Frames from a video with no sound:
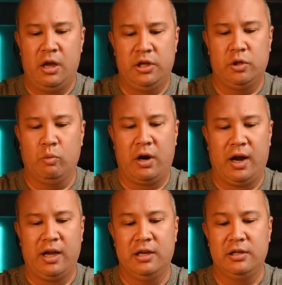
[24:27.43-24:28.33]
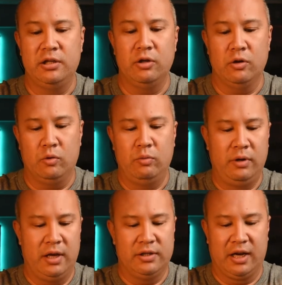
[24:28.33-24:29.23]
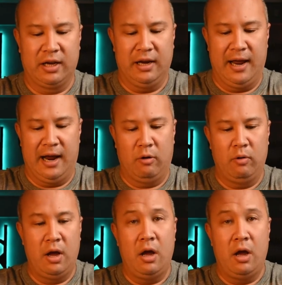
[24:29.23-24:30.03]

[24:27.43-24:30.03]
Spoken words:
So what I can do is I can now,